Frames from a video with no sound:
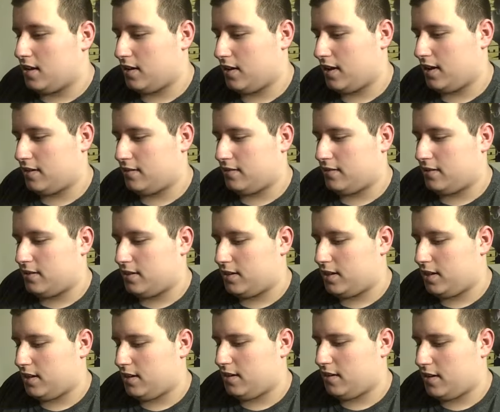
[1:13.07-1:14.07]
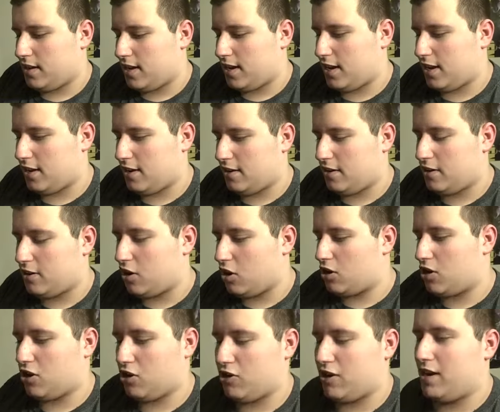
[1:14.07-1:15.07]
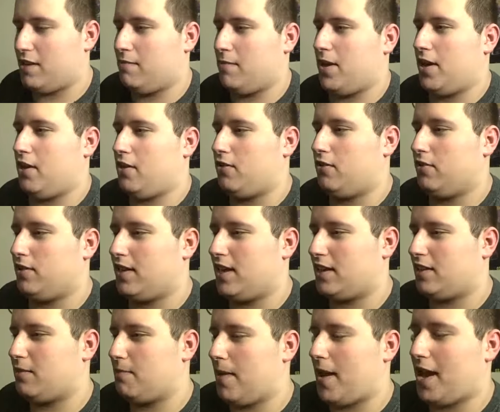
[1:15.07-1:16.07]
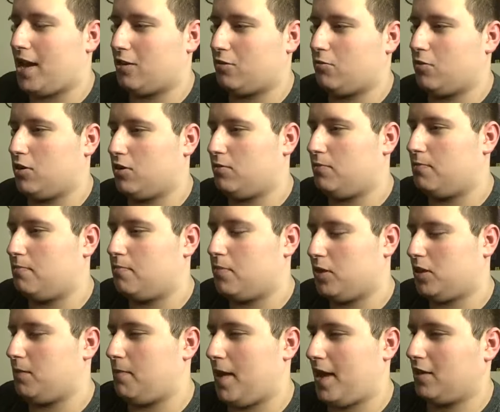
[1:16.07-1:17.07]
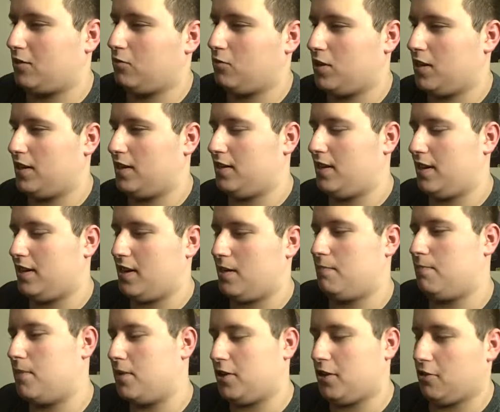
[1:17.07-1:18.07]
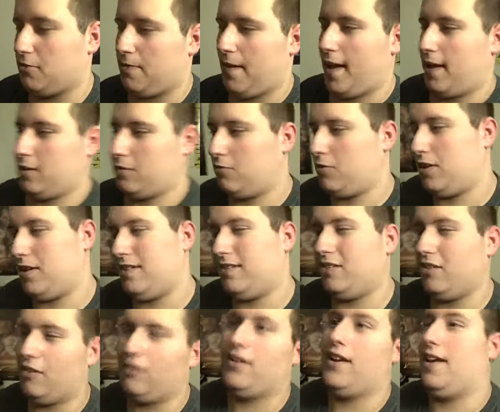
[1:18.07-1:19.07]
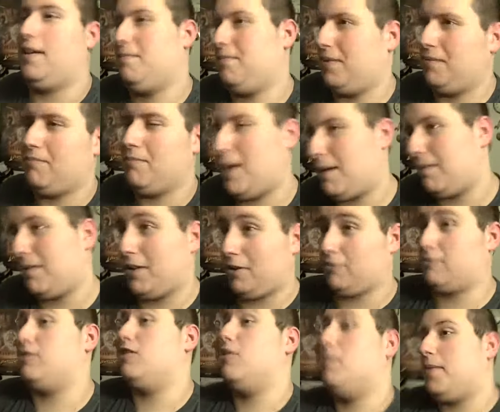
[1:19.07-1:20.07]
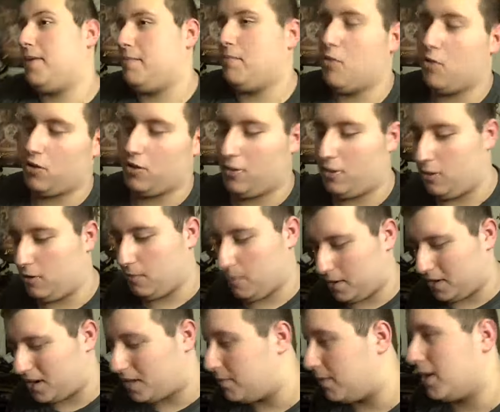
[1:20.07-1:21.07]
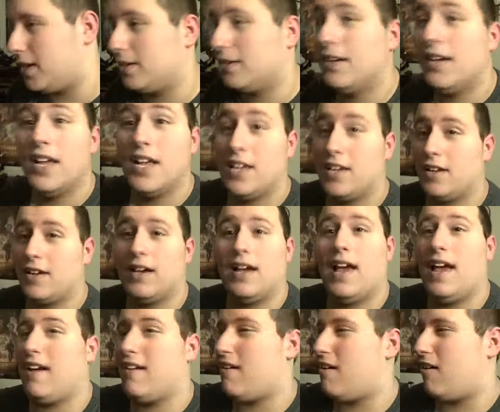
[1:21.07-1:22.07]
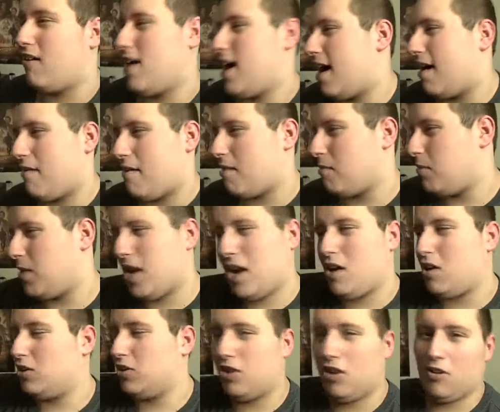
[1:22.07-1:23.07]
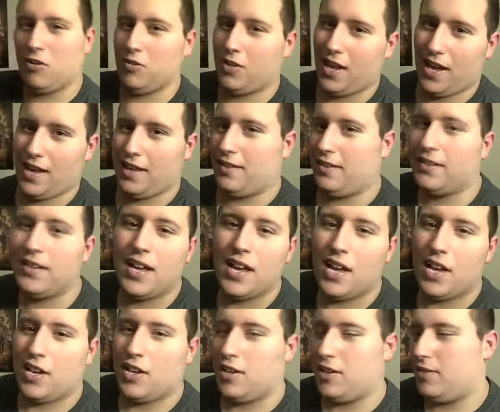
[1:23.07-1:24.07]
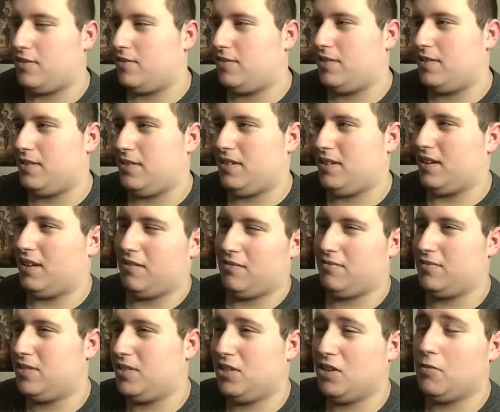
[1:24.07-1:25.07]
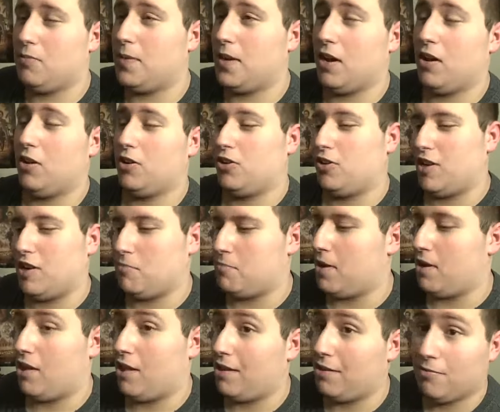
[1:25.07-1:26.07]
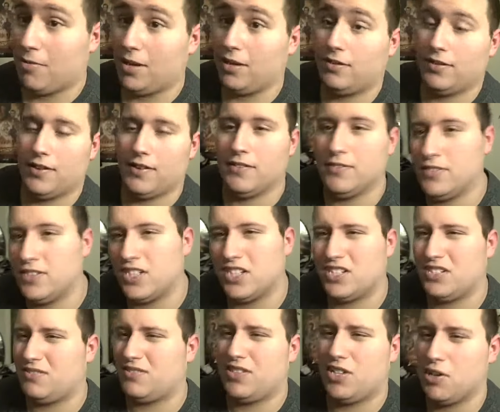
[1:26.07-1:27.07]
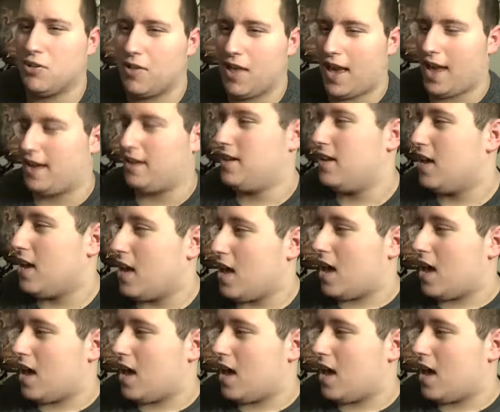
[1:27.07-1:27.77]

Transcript: alright, here, go to your email, get the password, put the password in, and then put your password in. So, okay, maybe there's a little bit more to do, but come on. Yeah, we all know that, you know, you'll be on your email anyway, so just do that.